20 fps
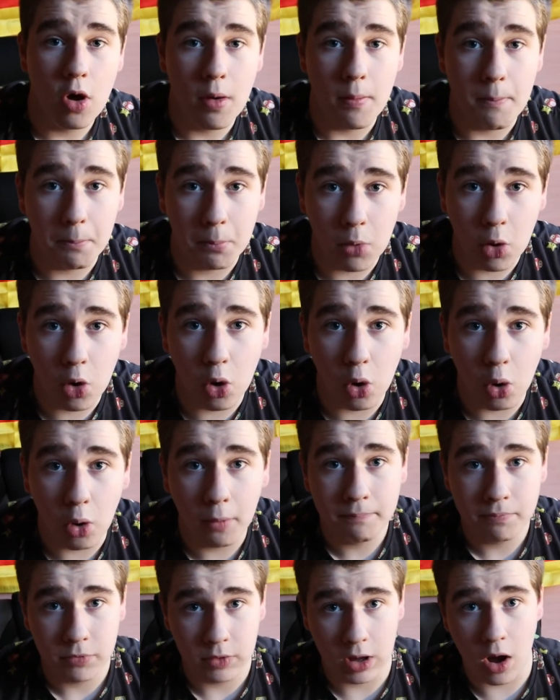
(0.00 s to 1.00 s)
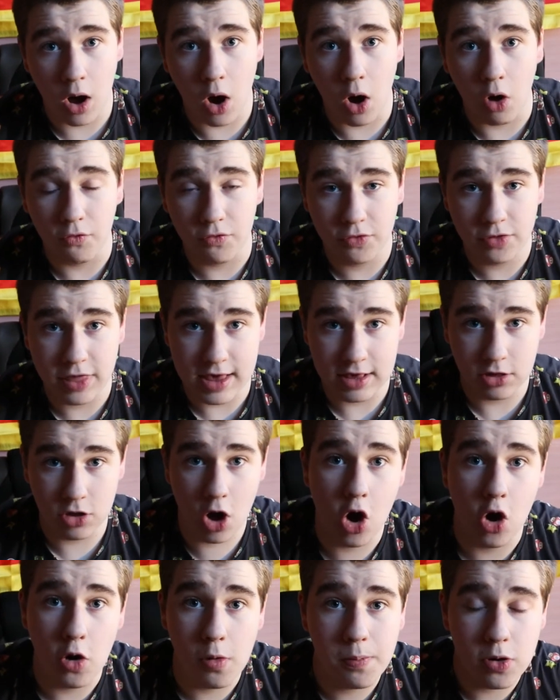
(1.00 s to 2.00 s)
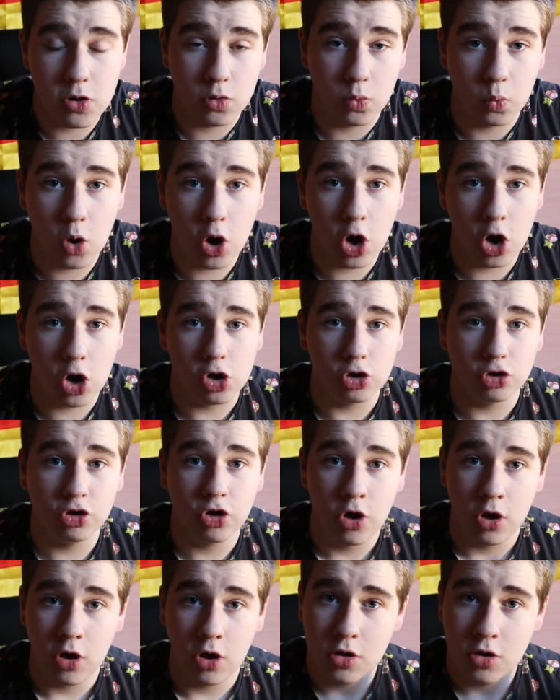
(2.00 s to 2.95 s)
more of these open world